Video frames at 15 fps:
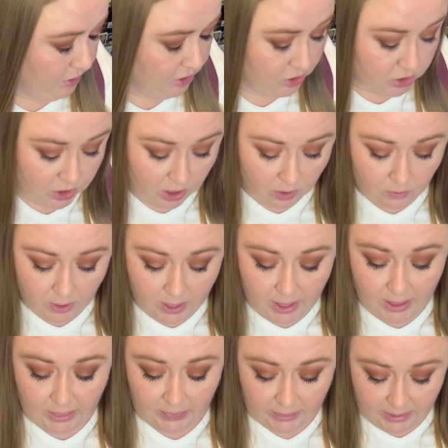So
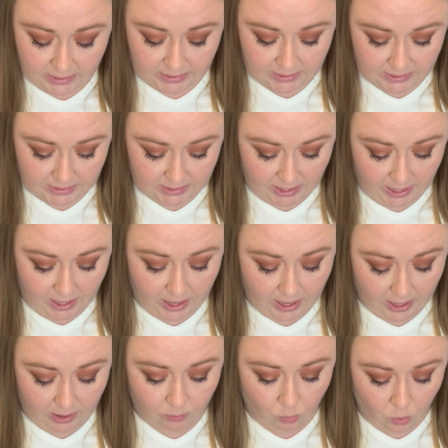let's say
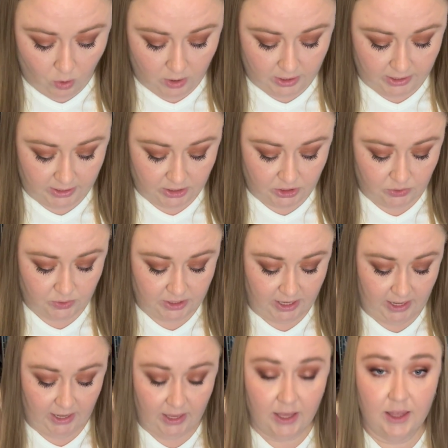I'm wanting to
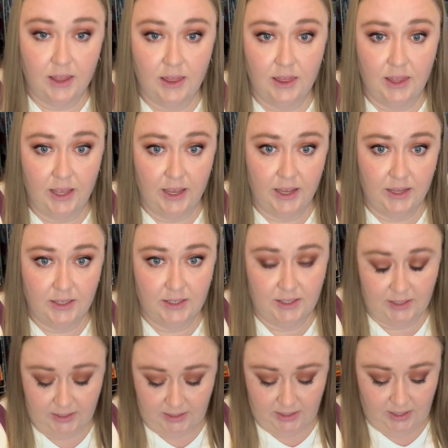take
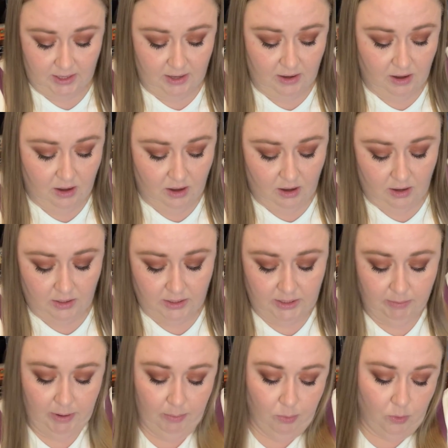this onto
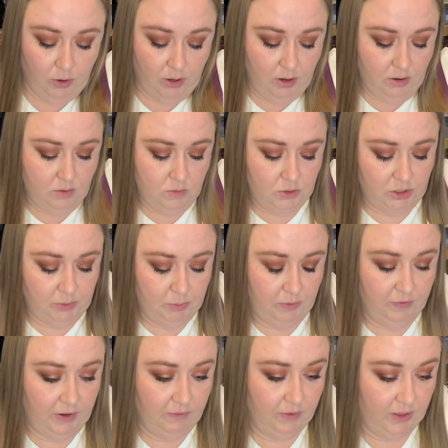my board. We'll just
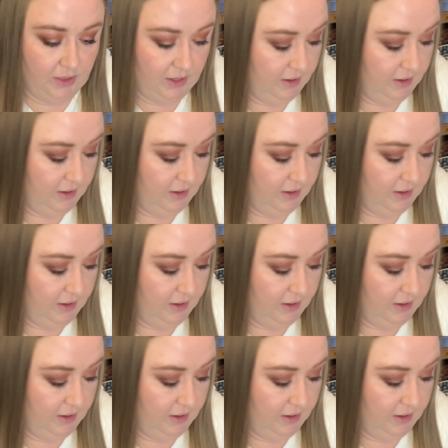move everything